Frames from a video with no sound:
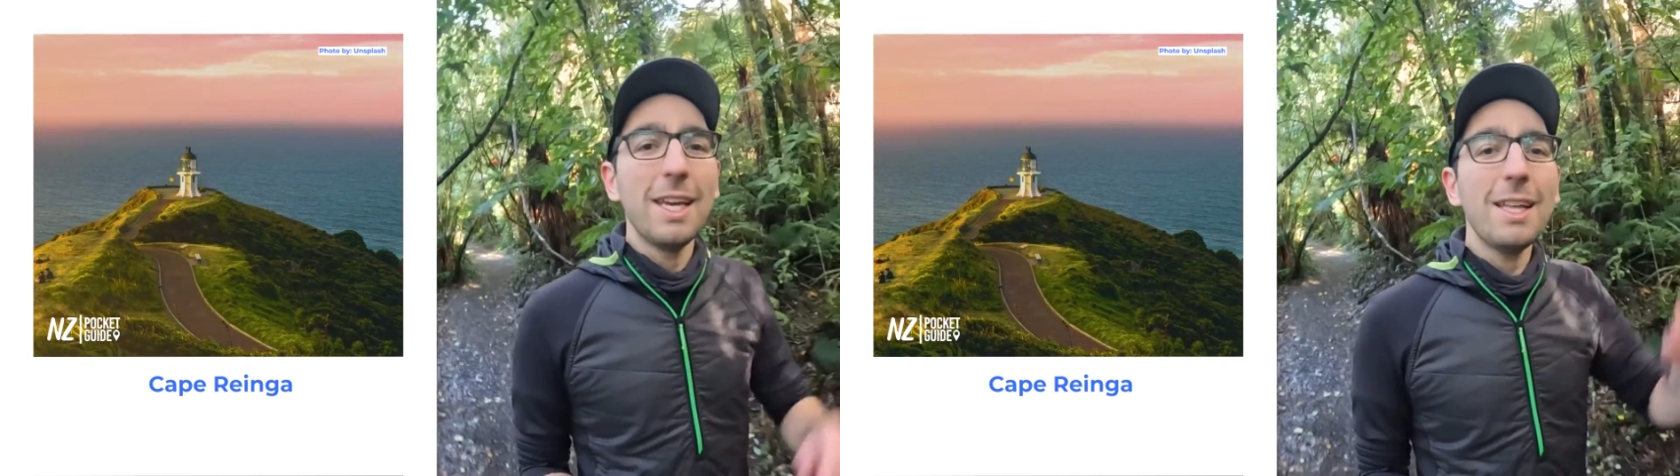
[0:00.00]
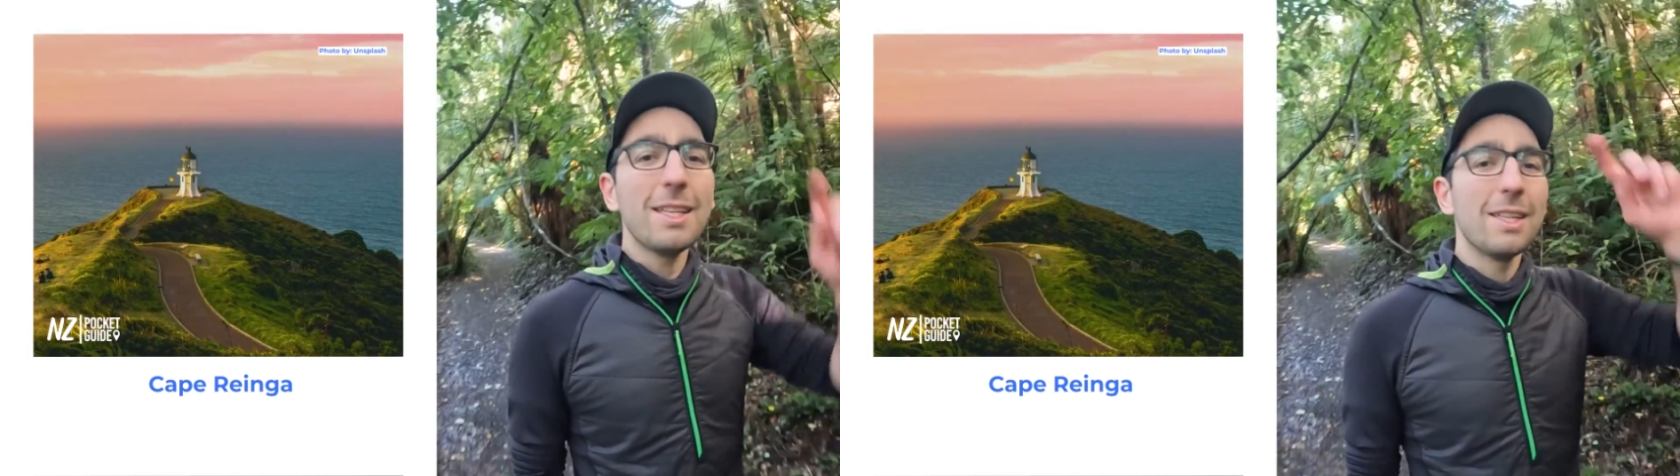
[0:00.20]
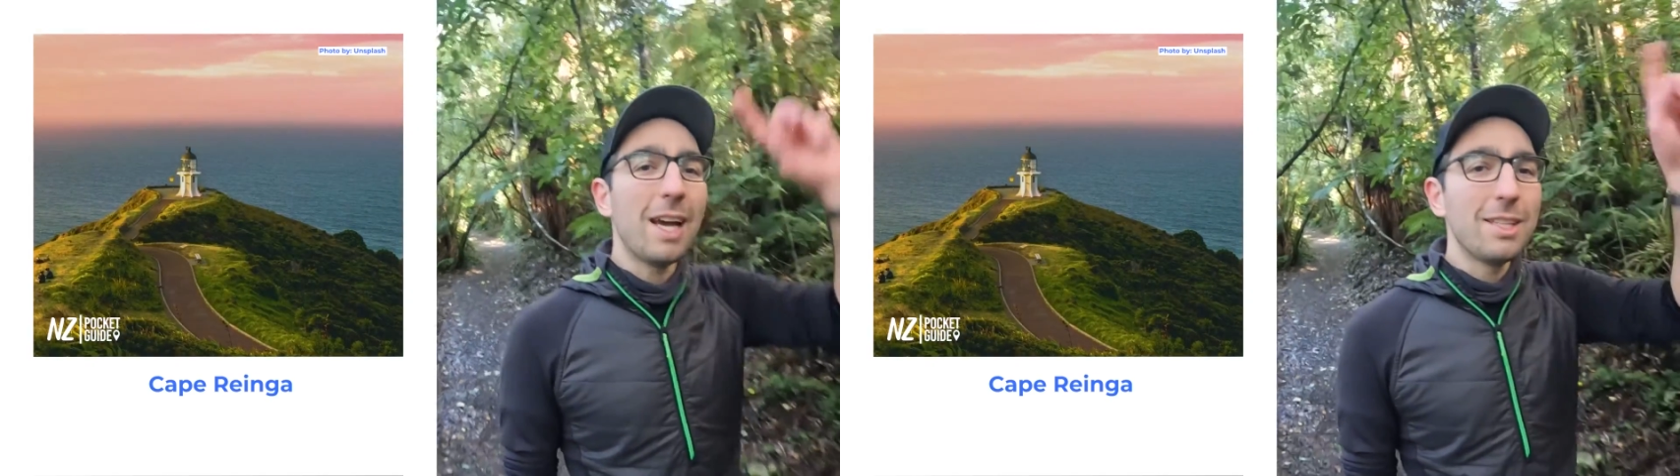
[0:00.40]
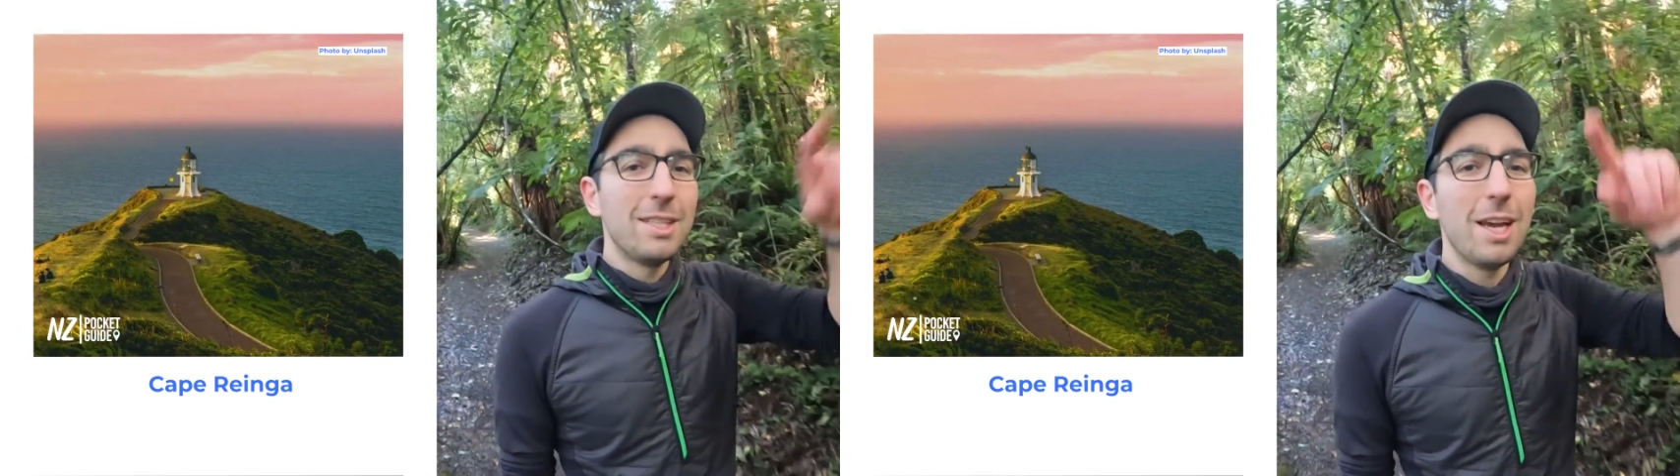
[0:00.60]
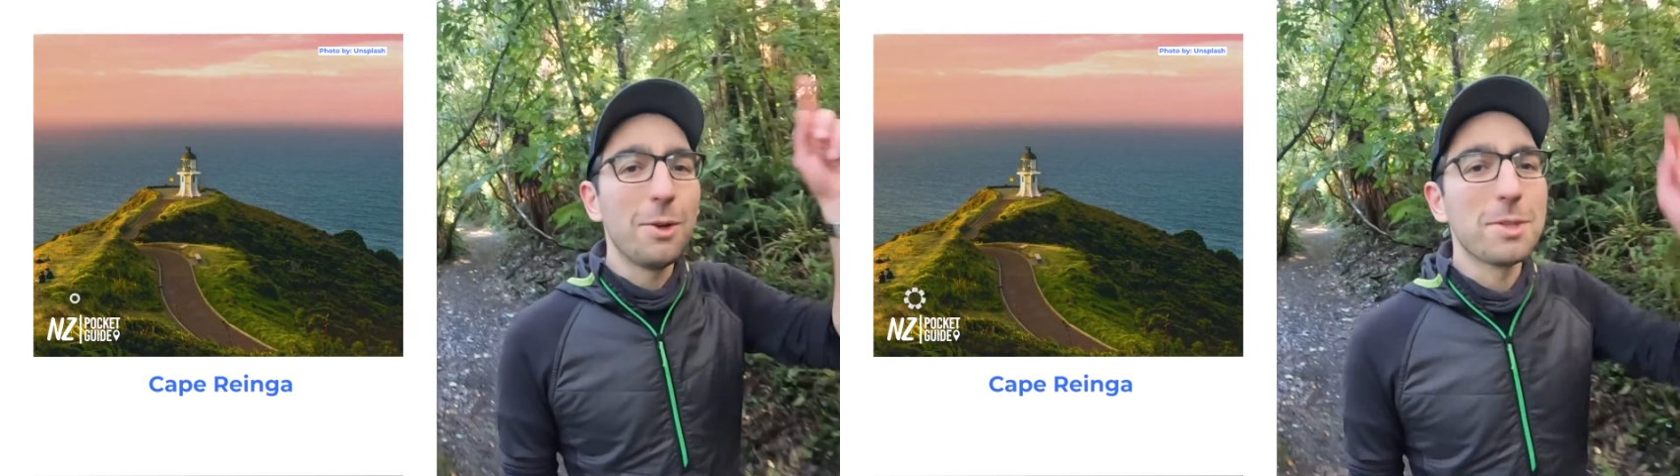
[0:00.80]
and that
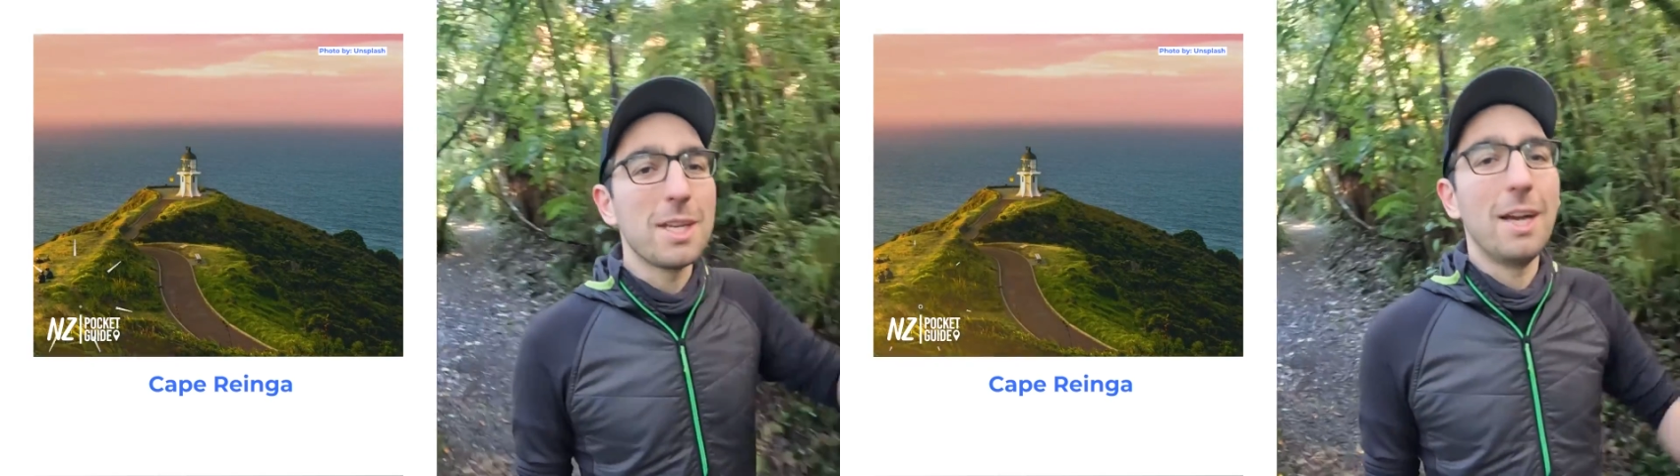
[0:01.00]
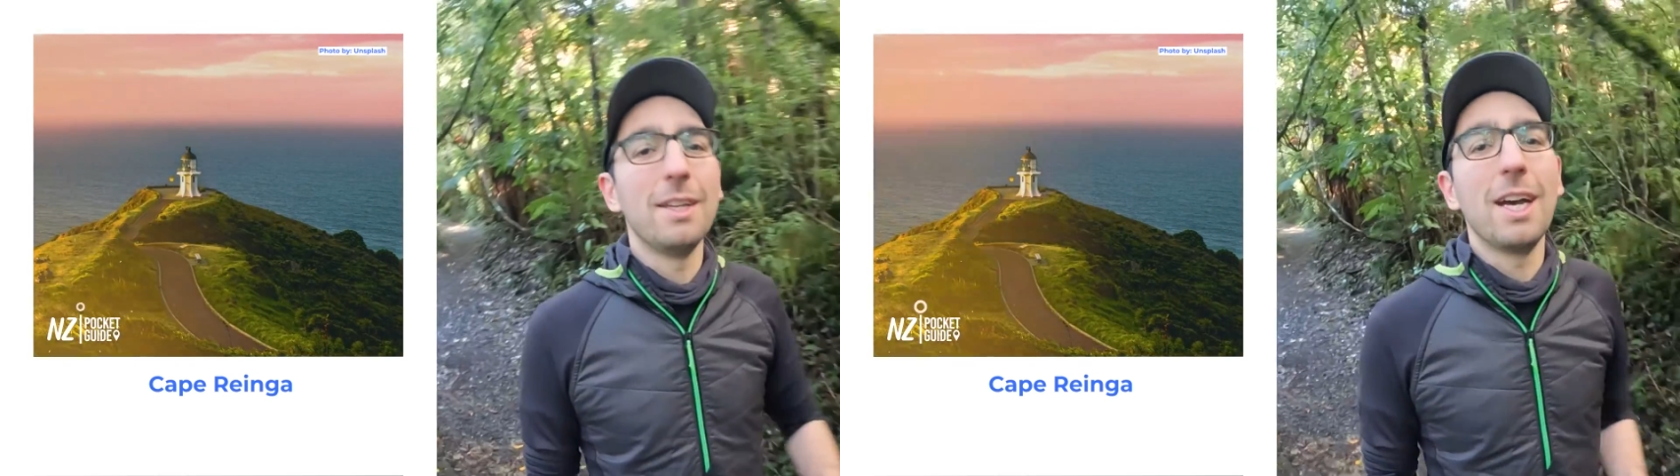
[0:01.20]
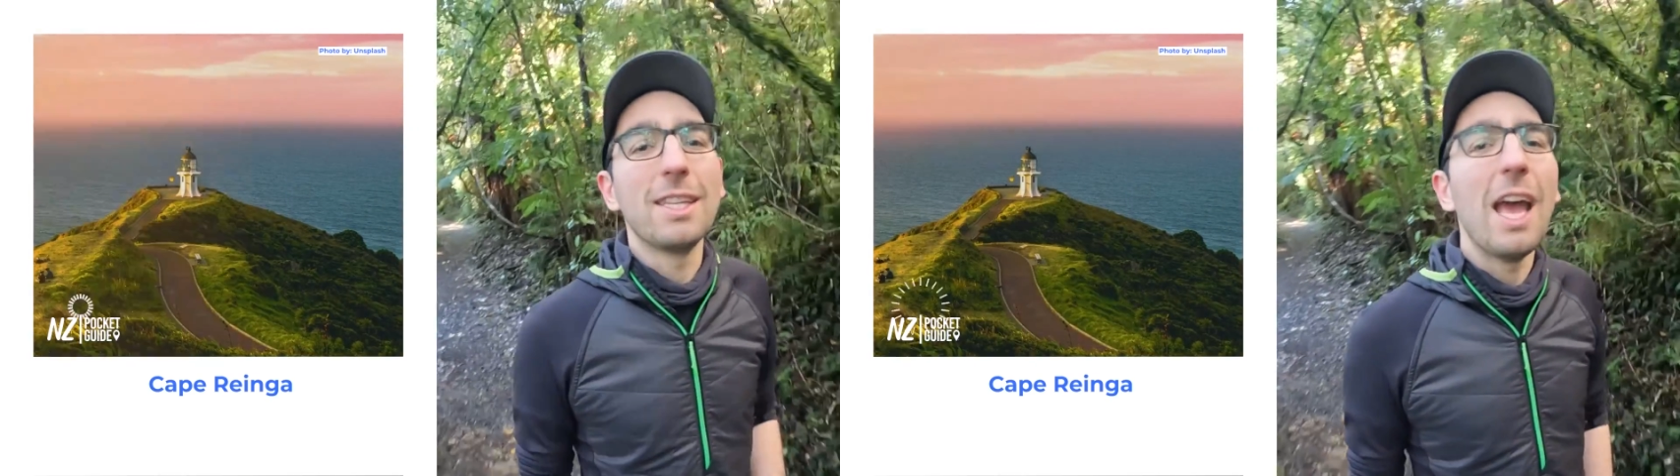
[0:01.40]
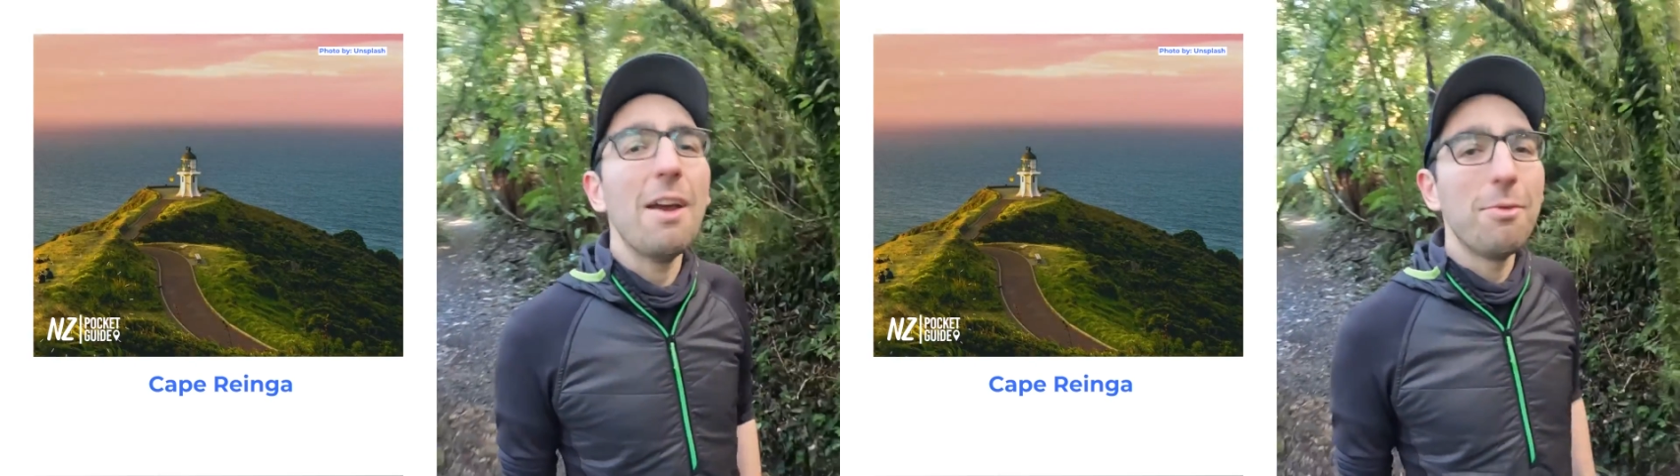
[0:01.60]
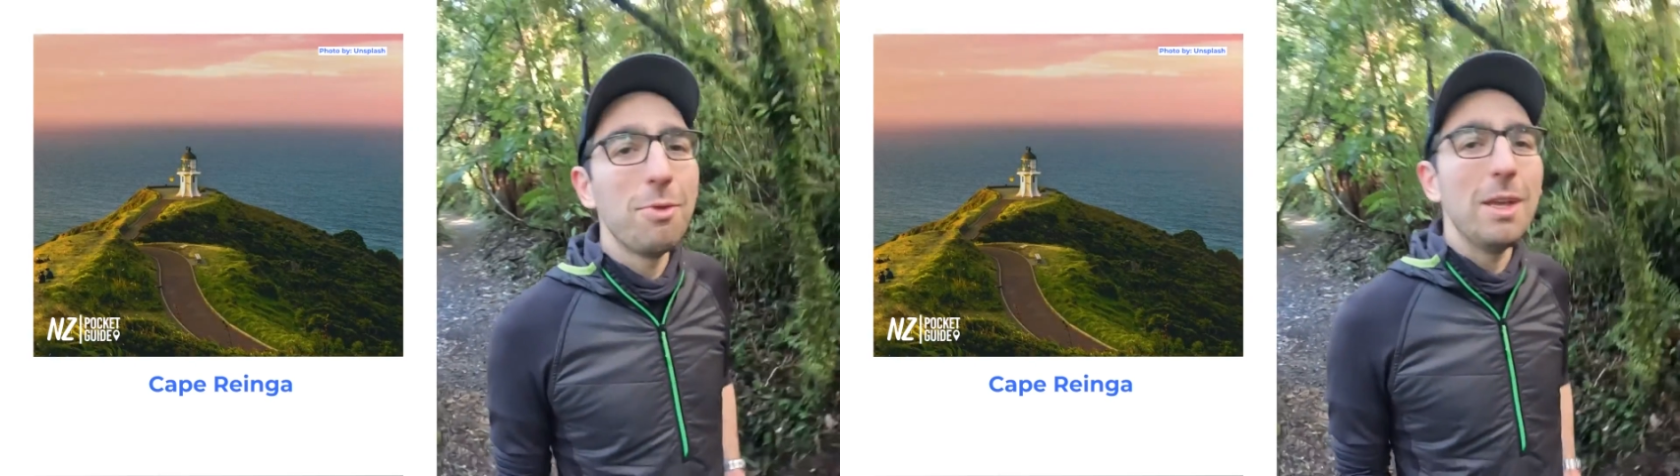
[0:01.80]
yellow sign that
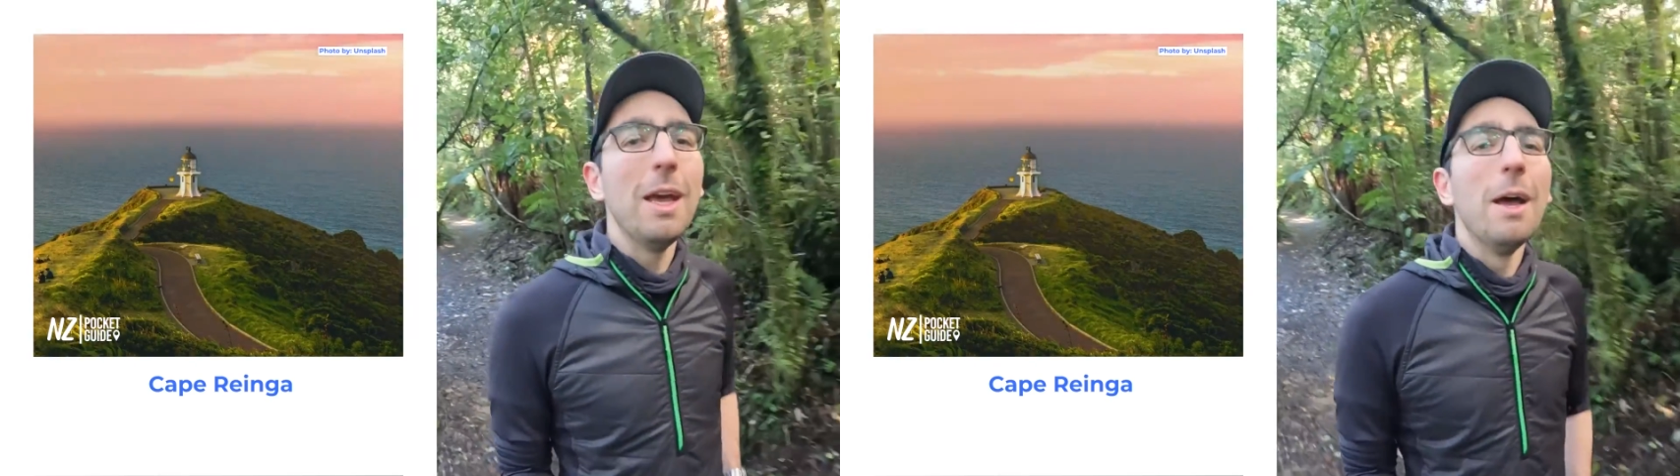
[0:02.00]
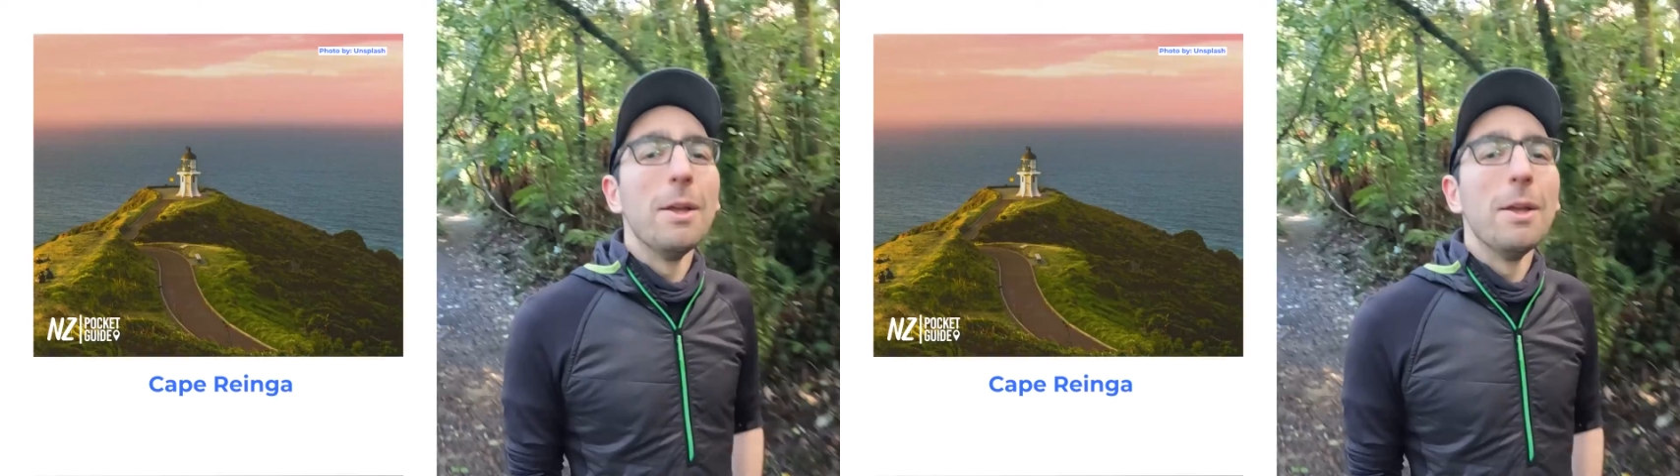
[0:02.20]
every